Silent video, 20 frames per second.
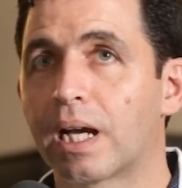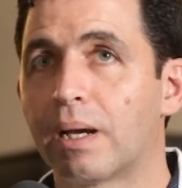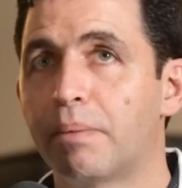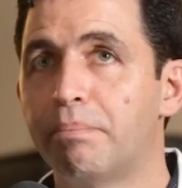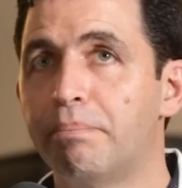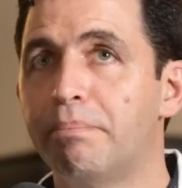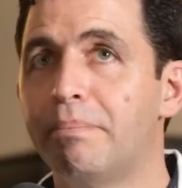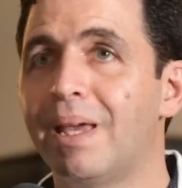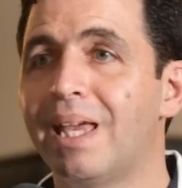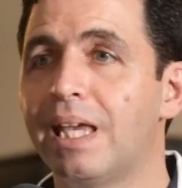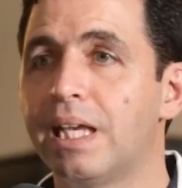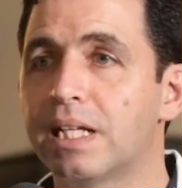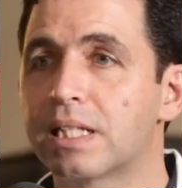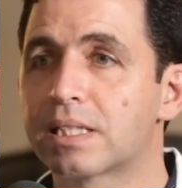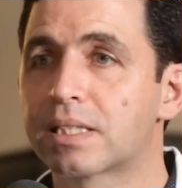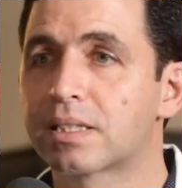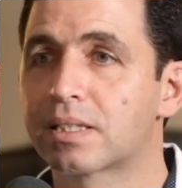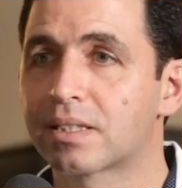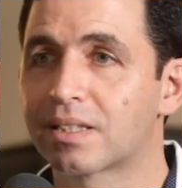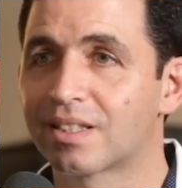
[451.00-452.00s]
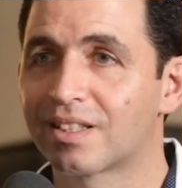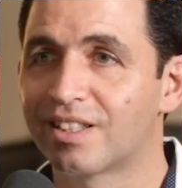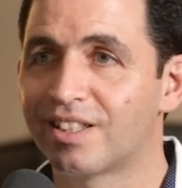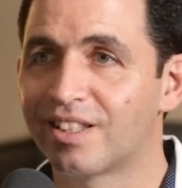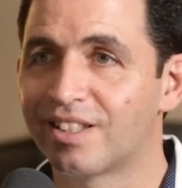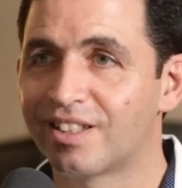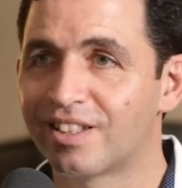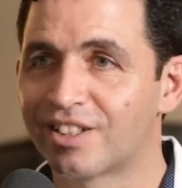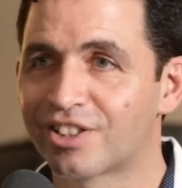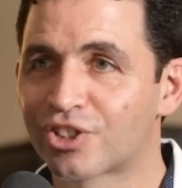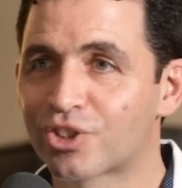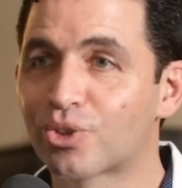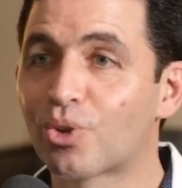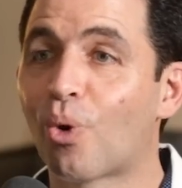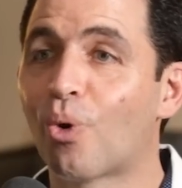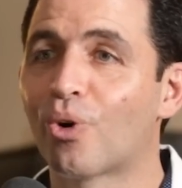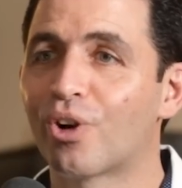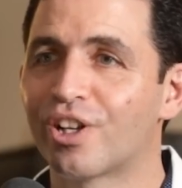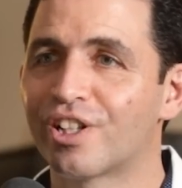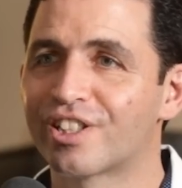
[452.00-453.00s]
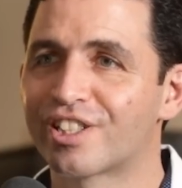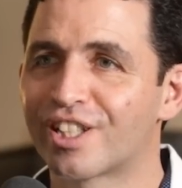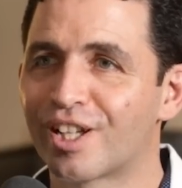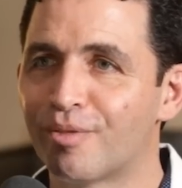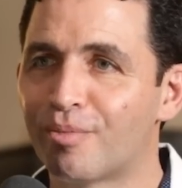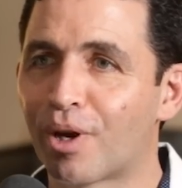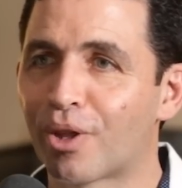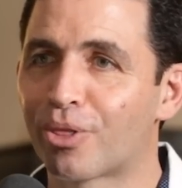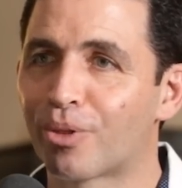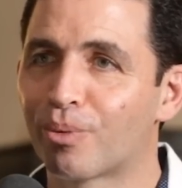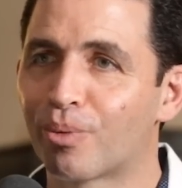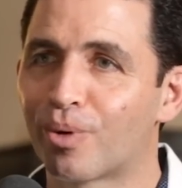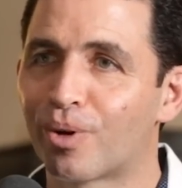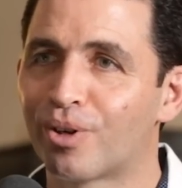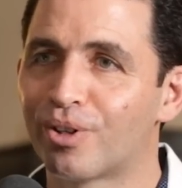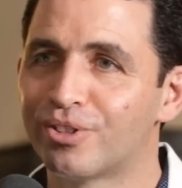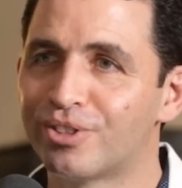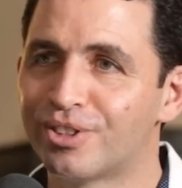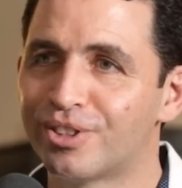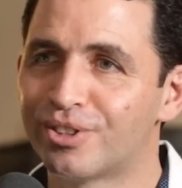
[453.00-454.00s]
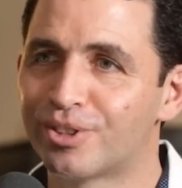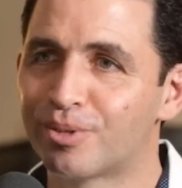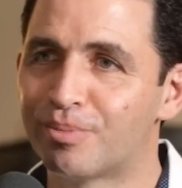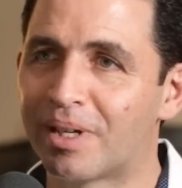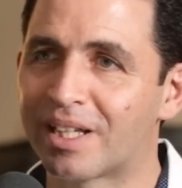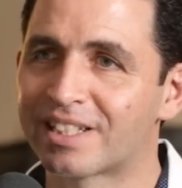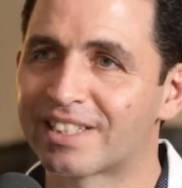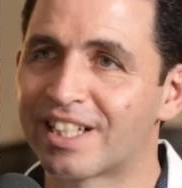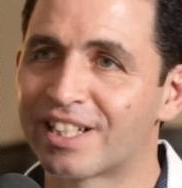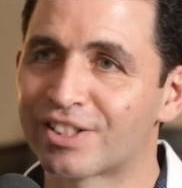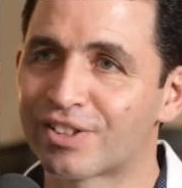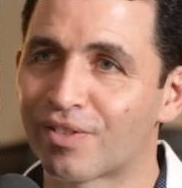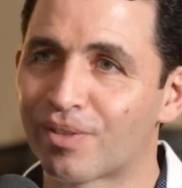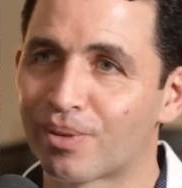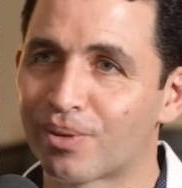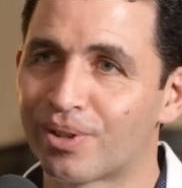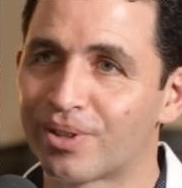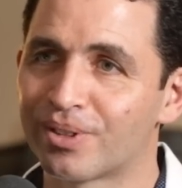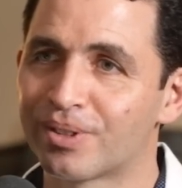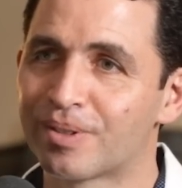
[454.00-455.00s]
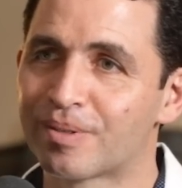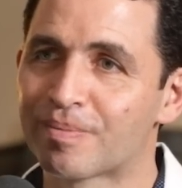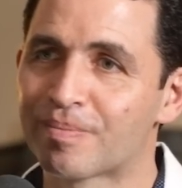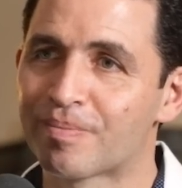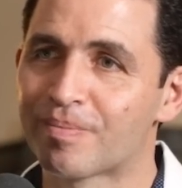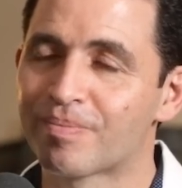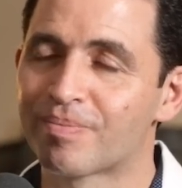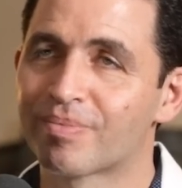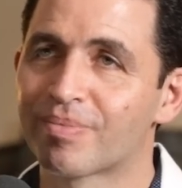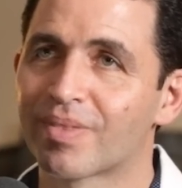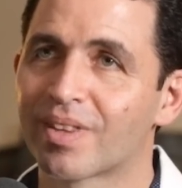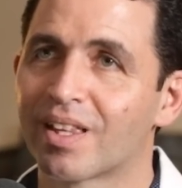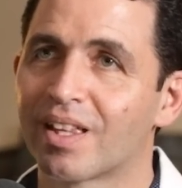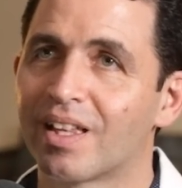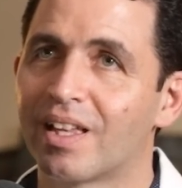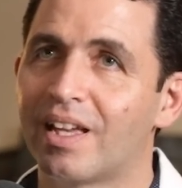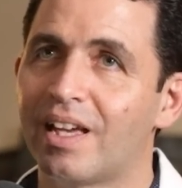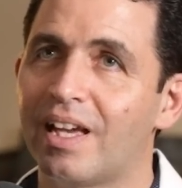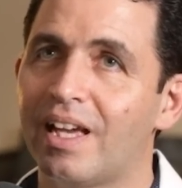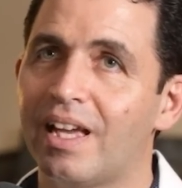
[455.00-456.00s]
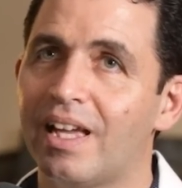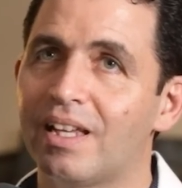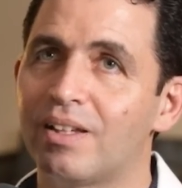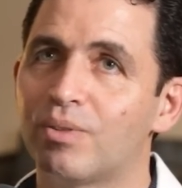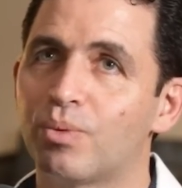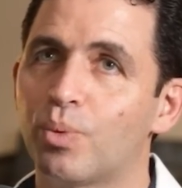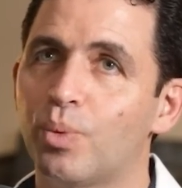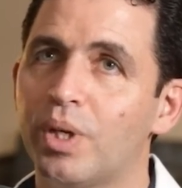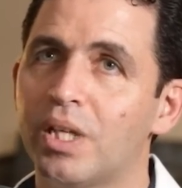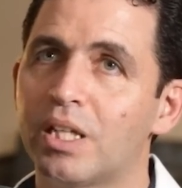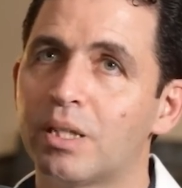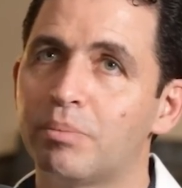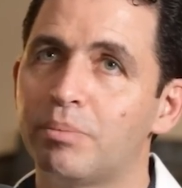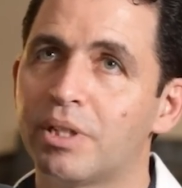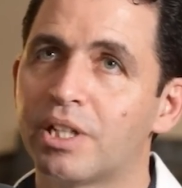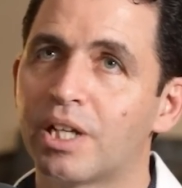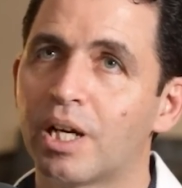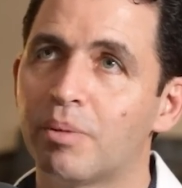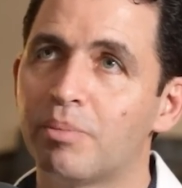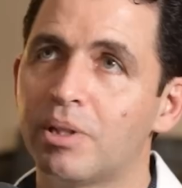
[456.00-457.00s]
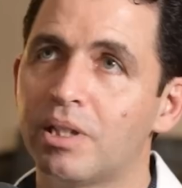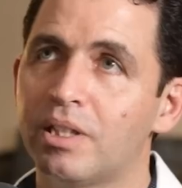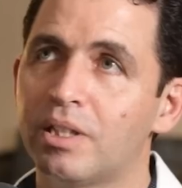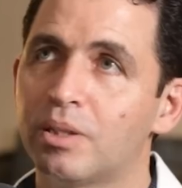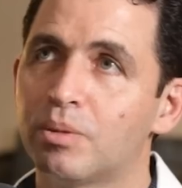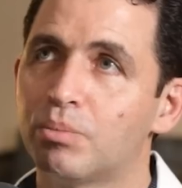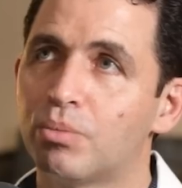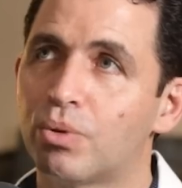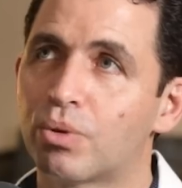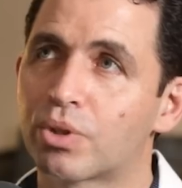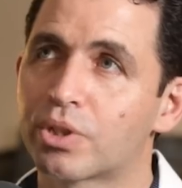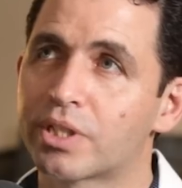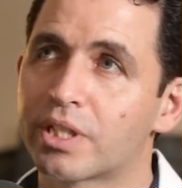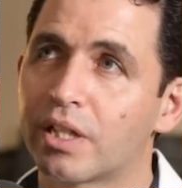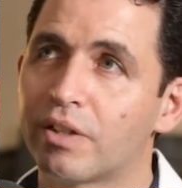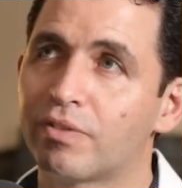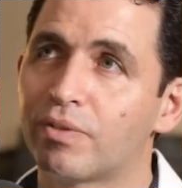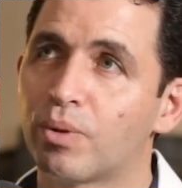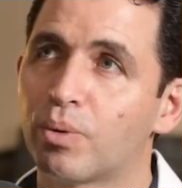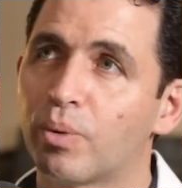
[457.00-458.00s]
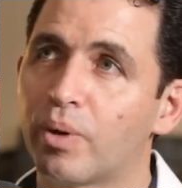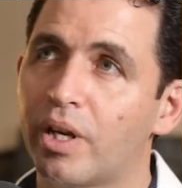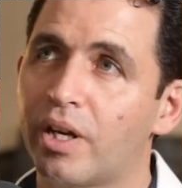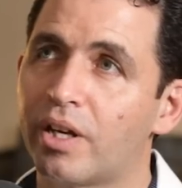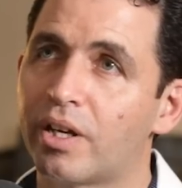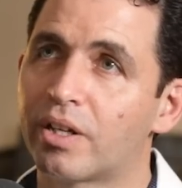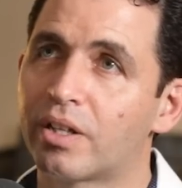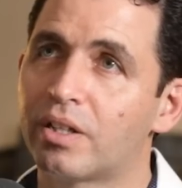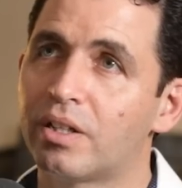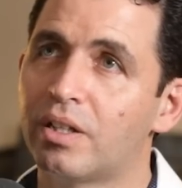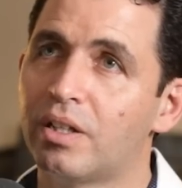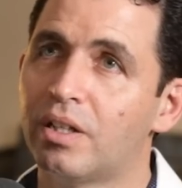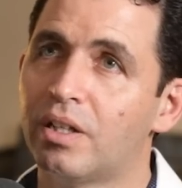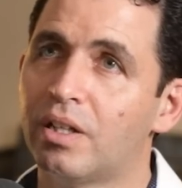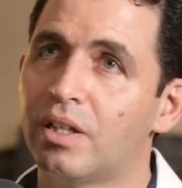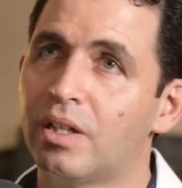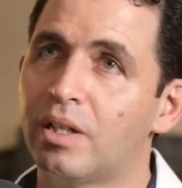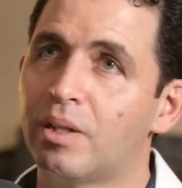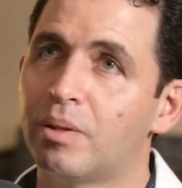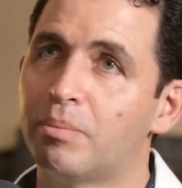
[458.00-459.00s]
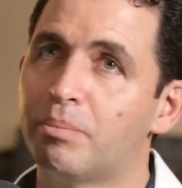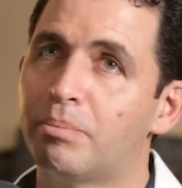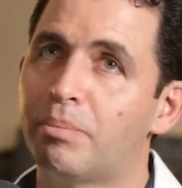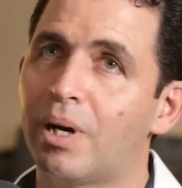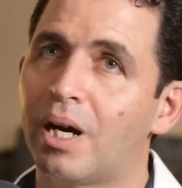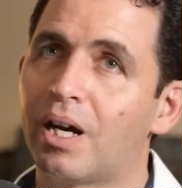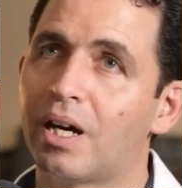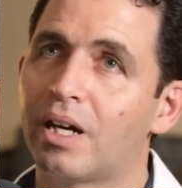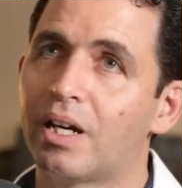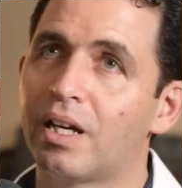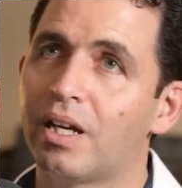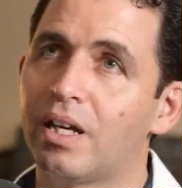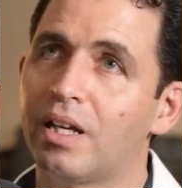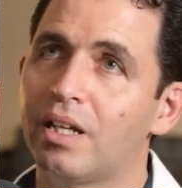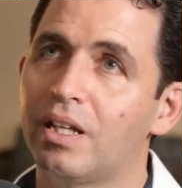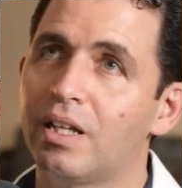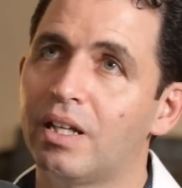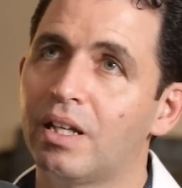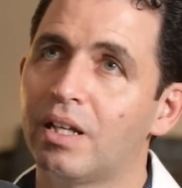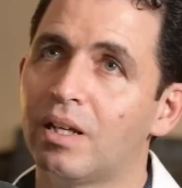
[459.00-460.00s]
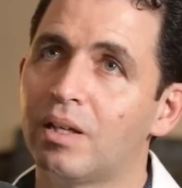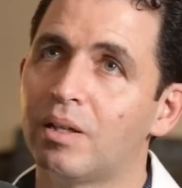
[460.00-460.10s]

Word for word: makes stories about the world to make sense of the world. And we can become a little more self aware by